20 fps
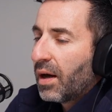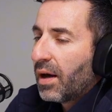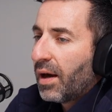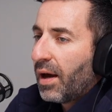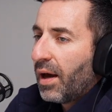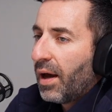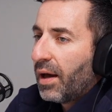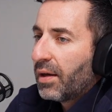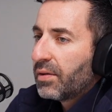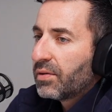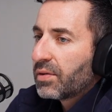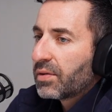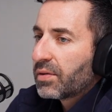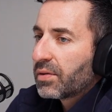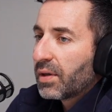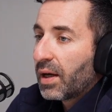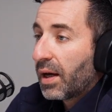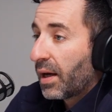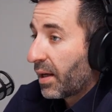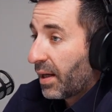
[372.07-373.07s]
And
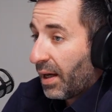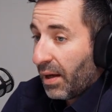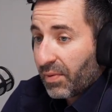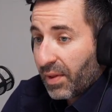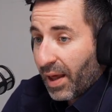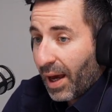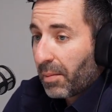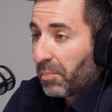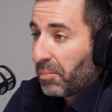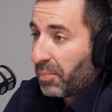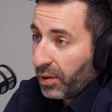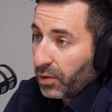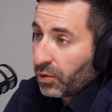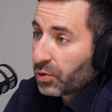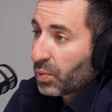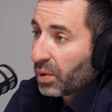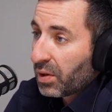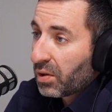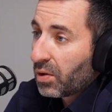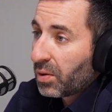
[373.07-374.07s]
again, that
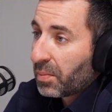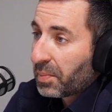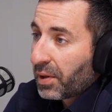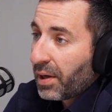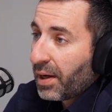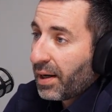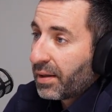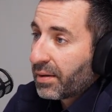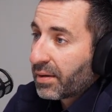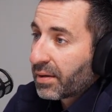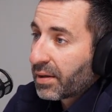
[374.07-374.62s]
builds with your brand.